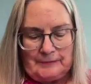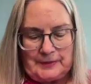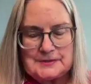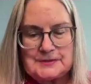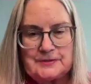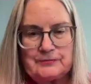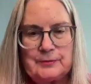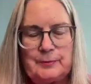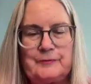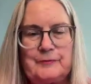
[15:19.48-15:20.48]
I've got
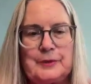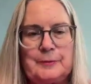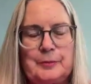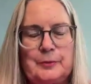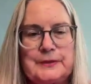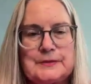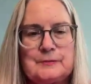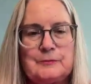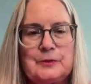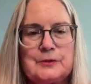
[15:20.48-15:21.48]
several bullet
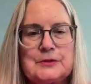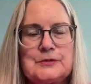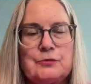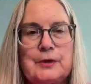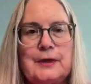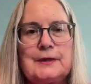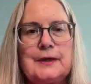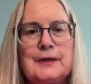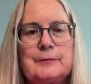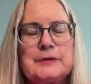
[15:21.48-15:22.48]
points and we'll just try to
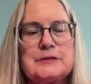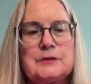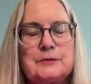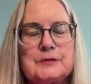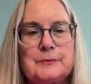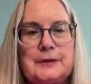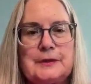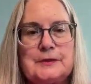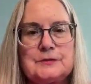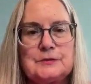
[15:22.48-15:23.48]
take them as slow as we
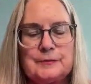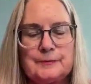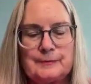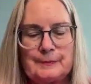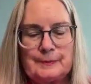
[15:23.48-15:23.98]
need to.